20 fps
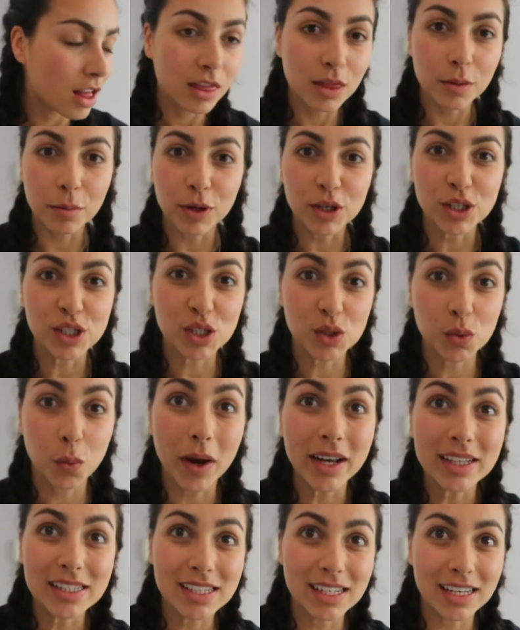the most
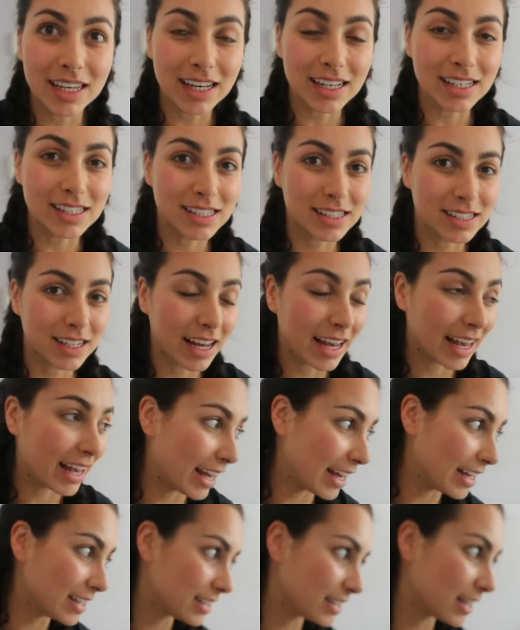sweatiest
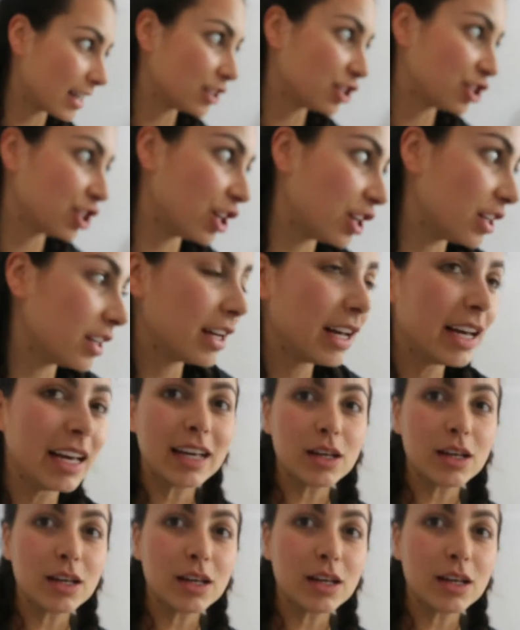HIIT session.